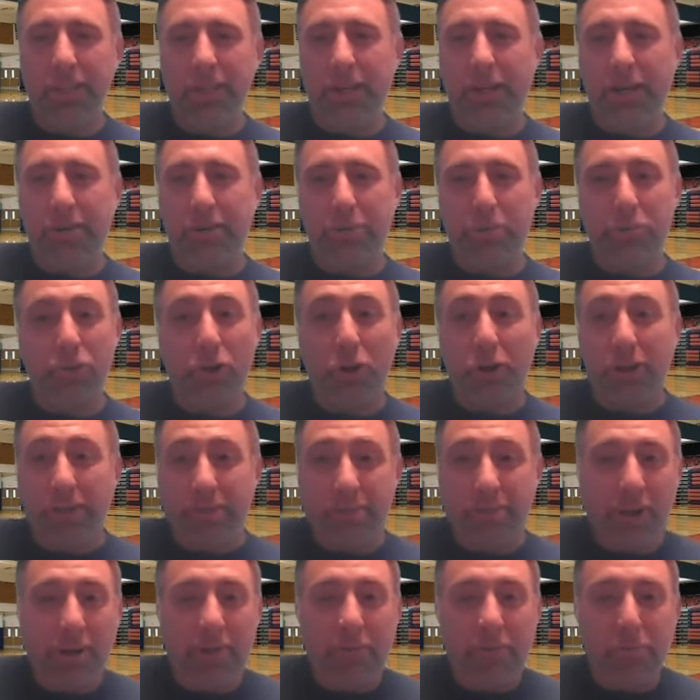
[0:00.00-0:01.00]
It was
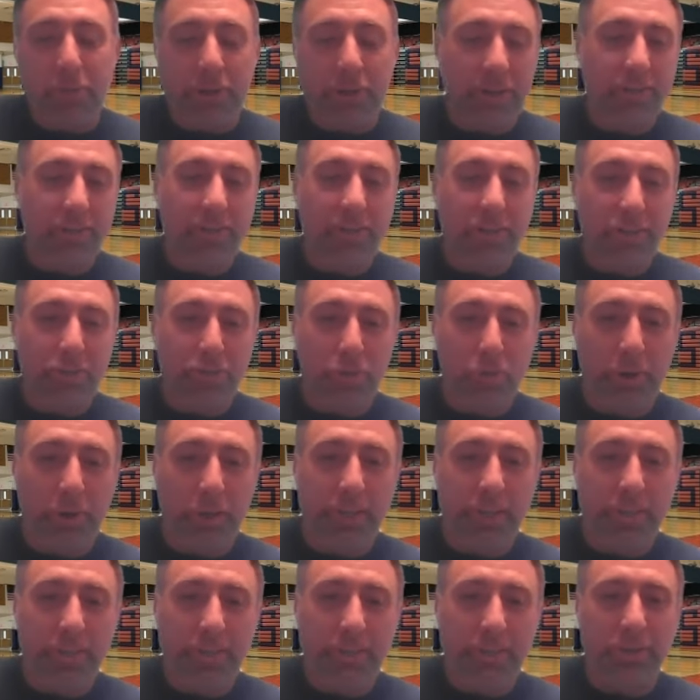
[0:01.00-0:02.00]
already tough because they're
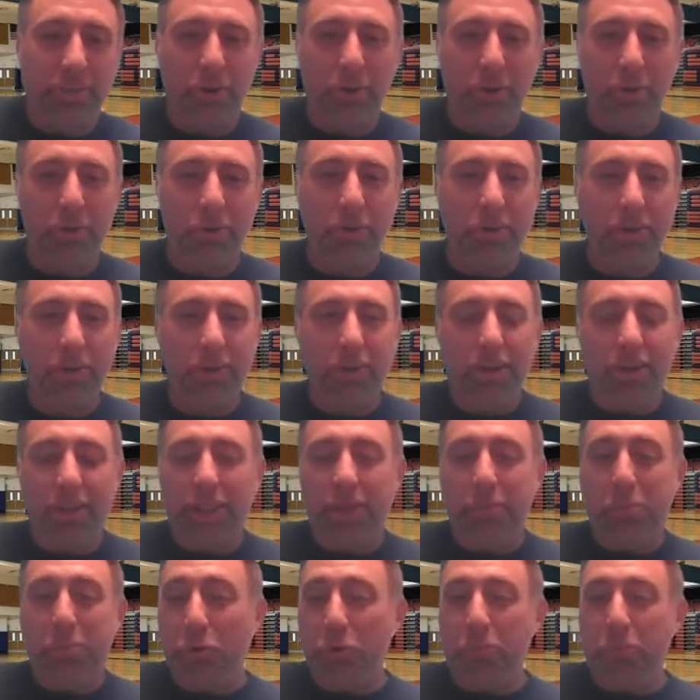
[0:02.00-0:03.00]
twins. So
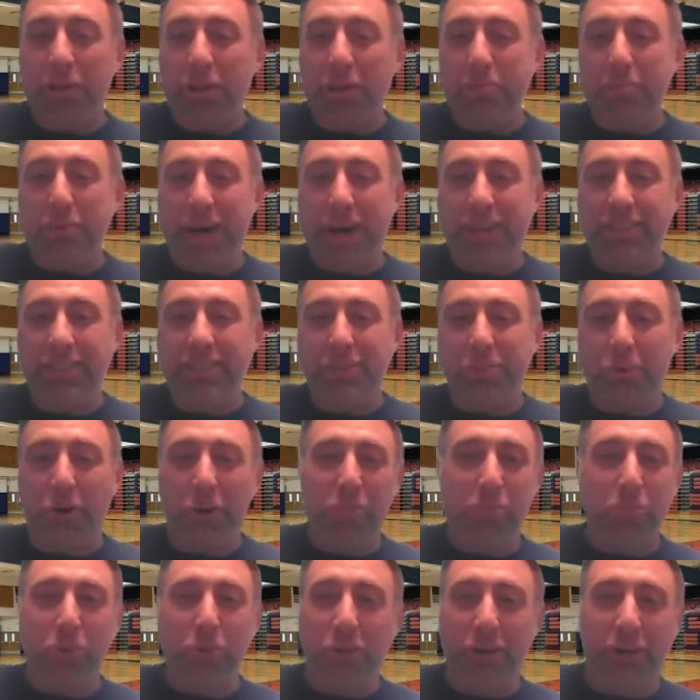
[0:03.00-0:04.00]
they both play
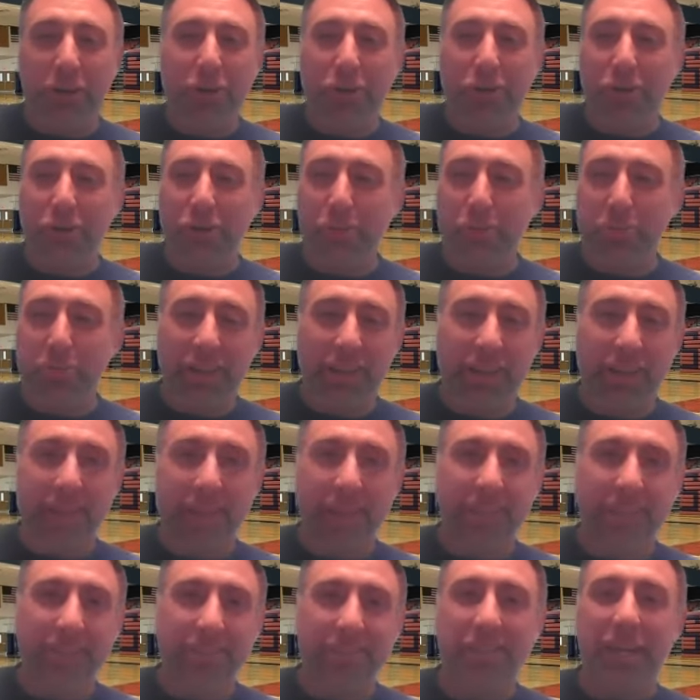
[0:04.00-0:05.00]
basketball, boy and girl,
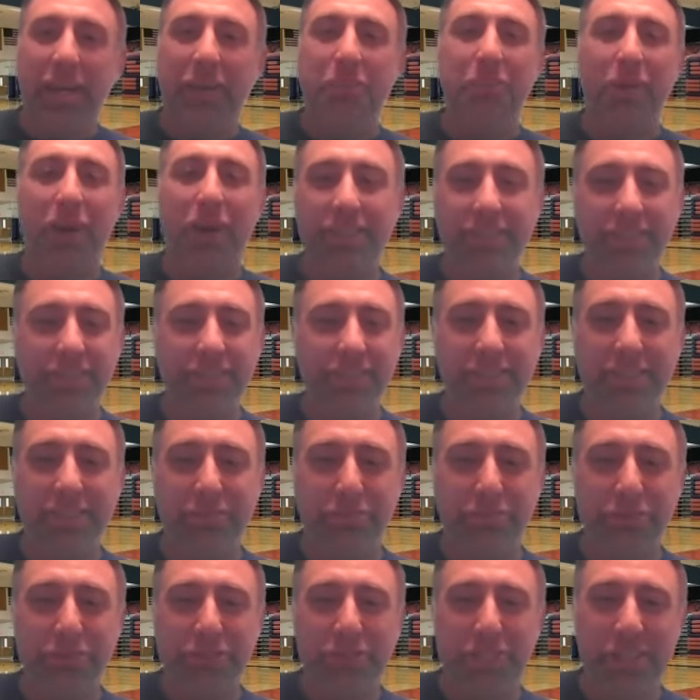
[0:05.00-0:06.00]
playing same nights in
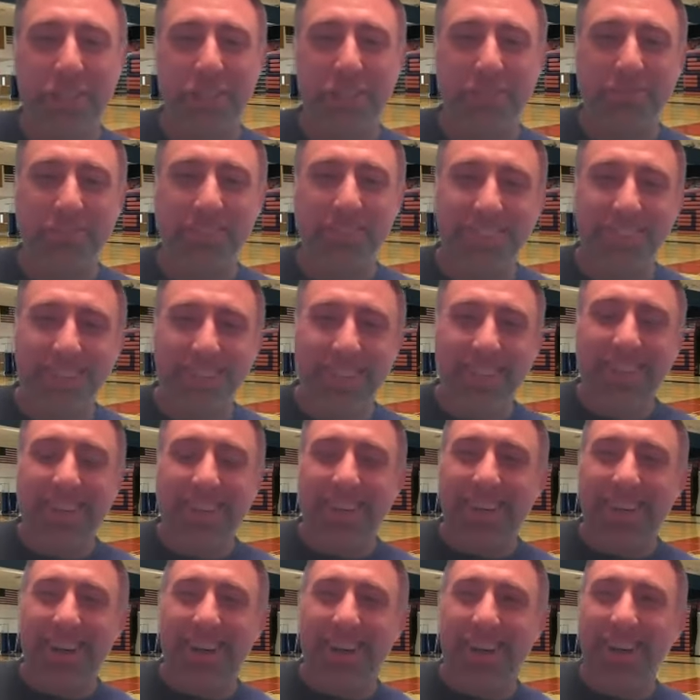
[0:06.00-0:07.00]
different gyms.
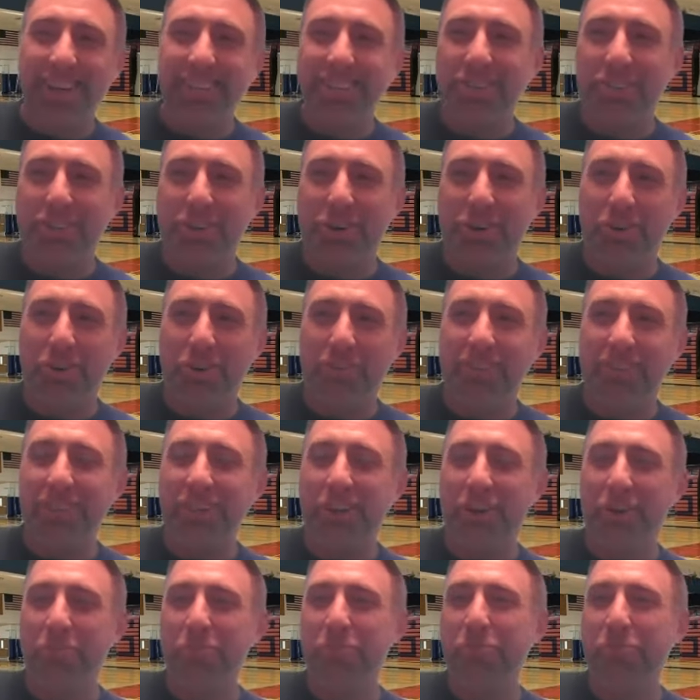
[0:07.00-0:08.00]

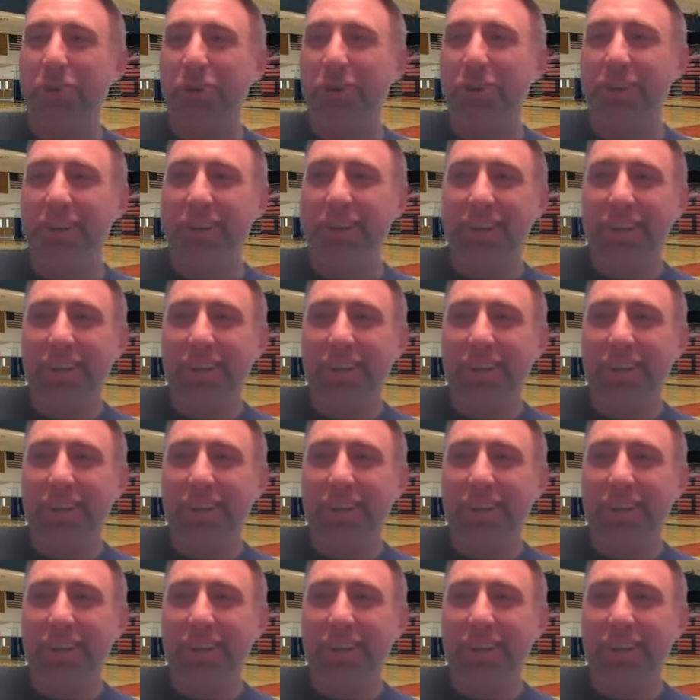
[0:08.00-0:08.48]
For